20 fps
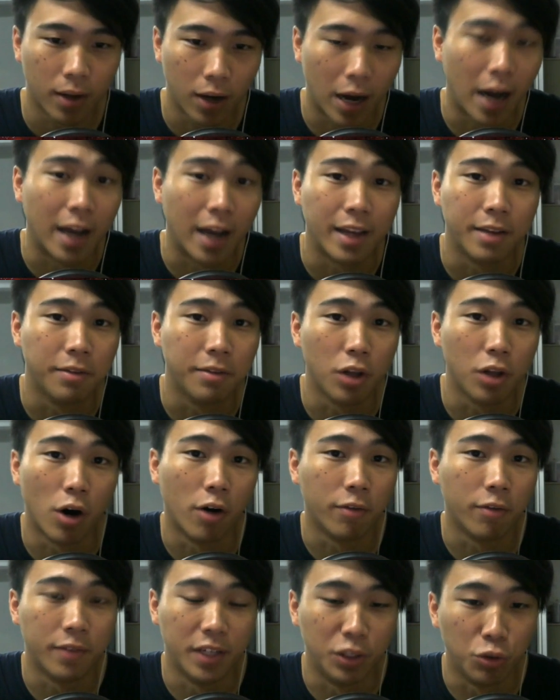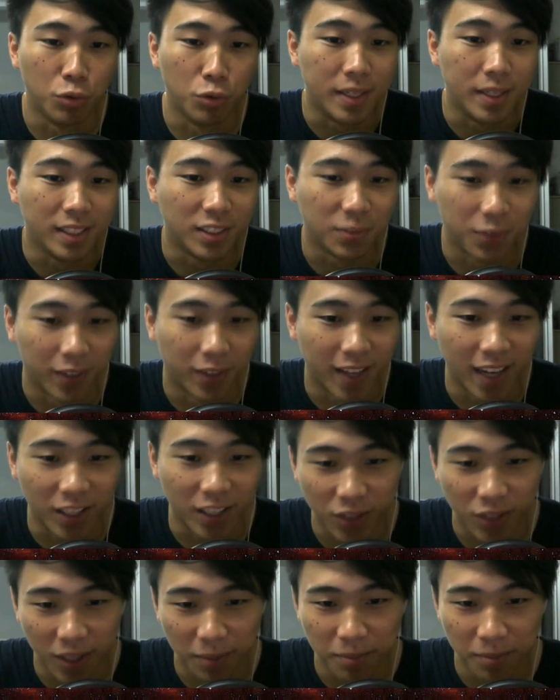I even off Anubis for the
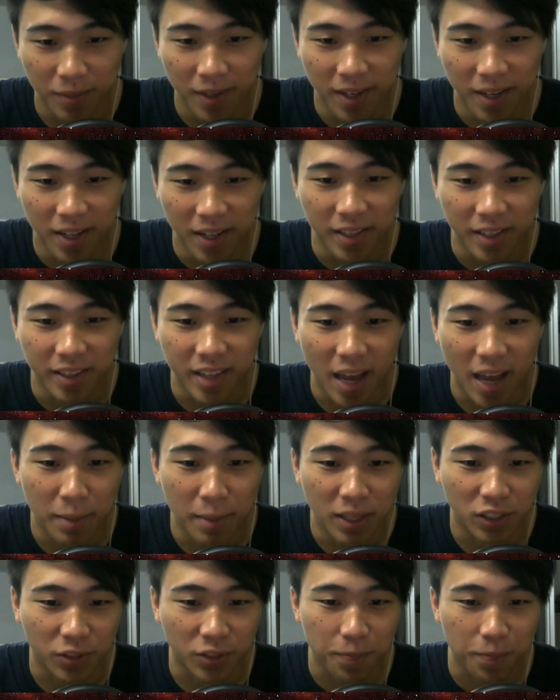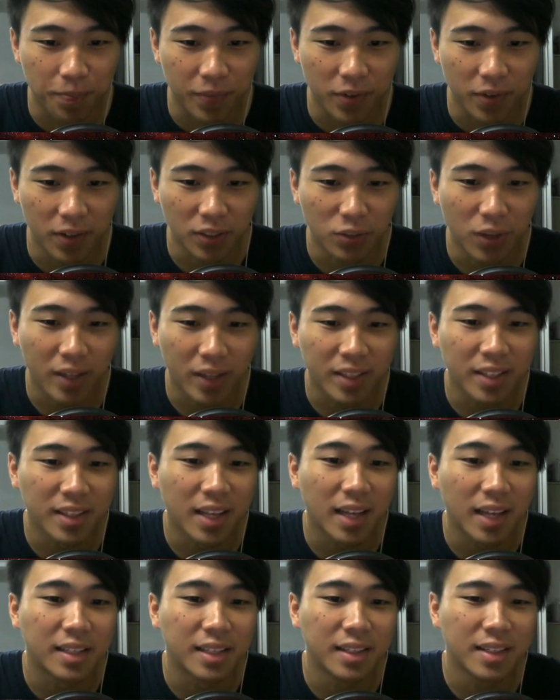extra damage. Right, so I think
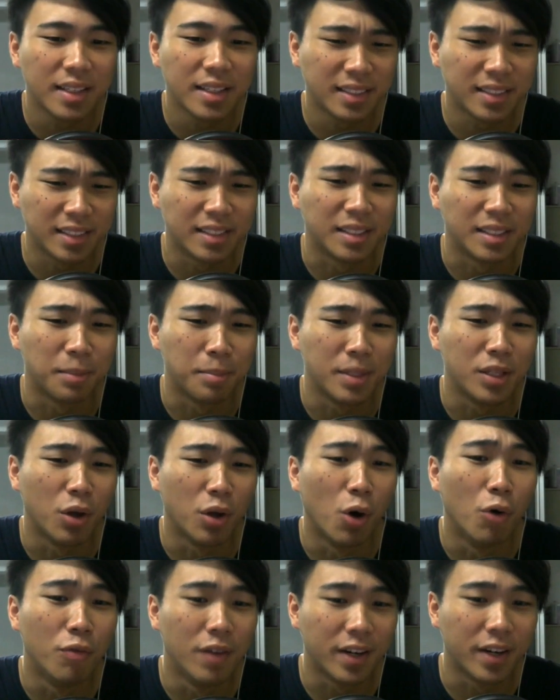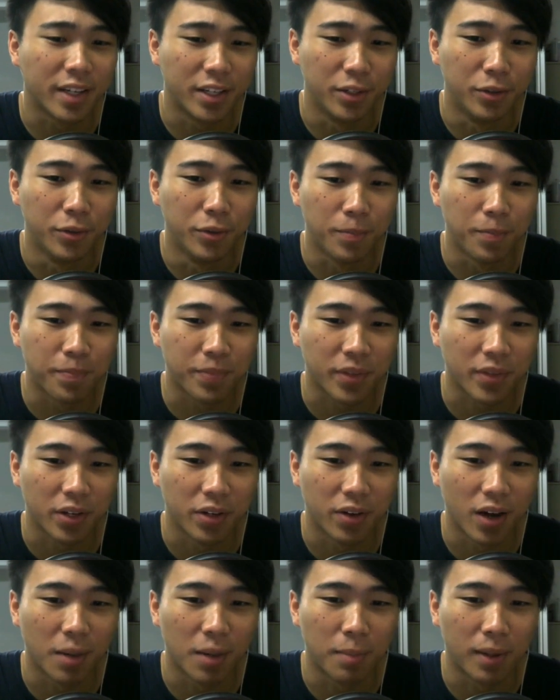that this is a bit overkill,
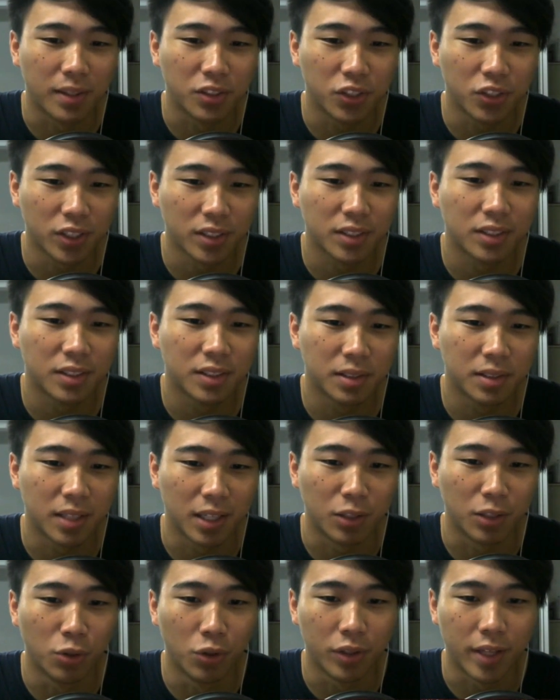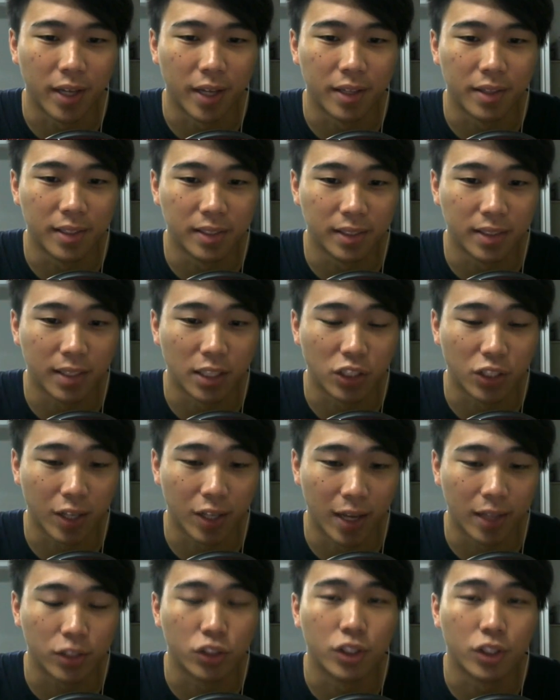right? But just take note that this stage
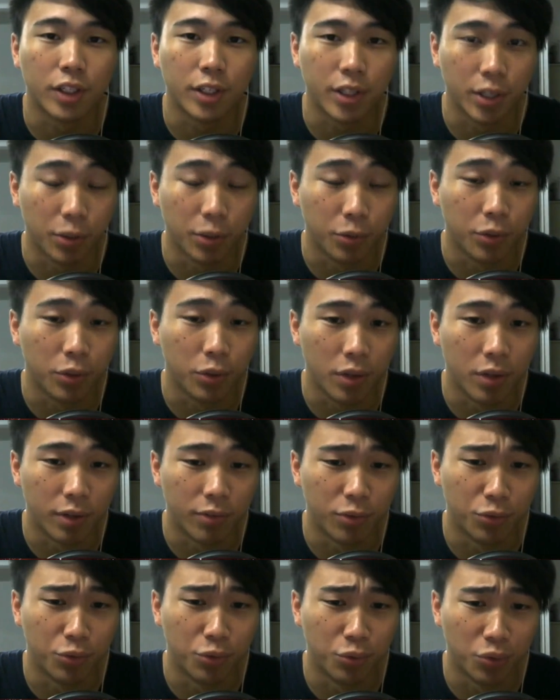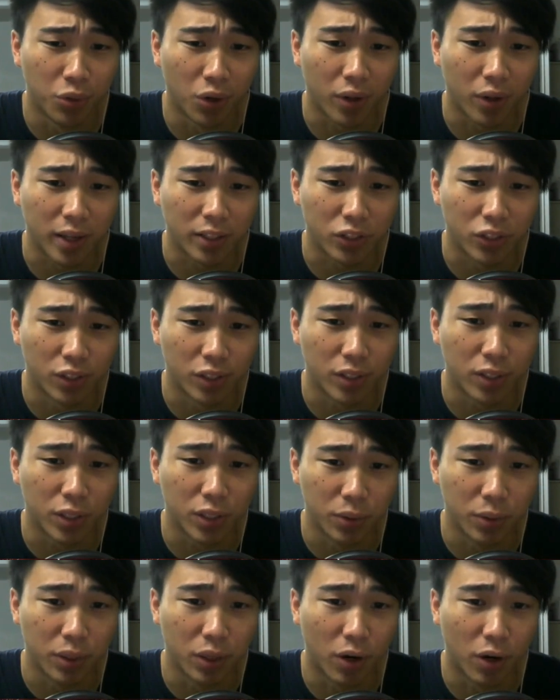can actually kill you if you do not actually
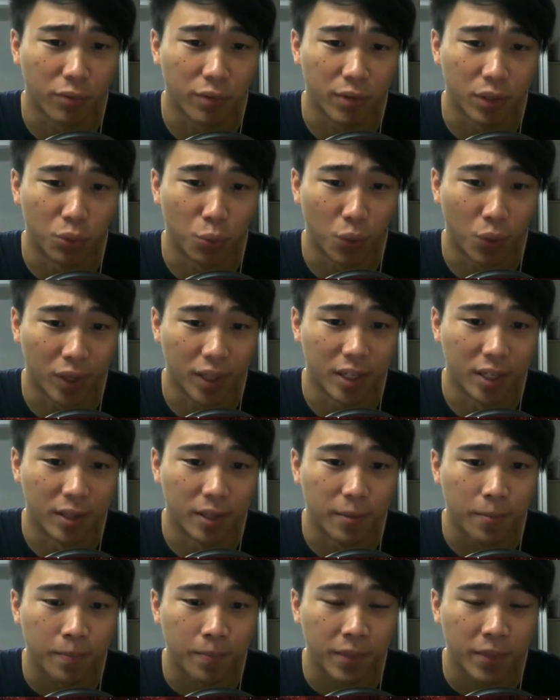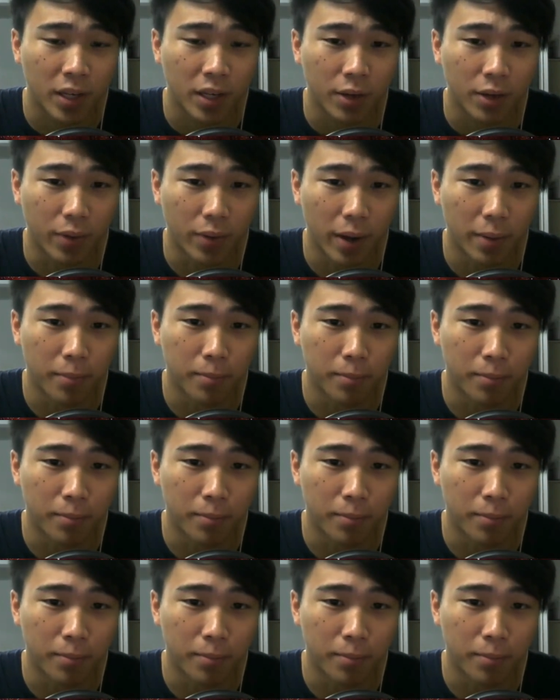kill it off in one hit, right?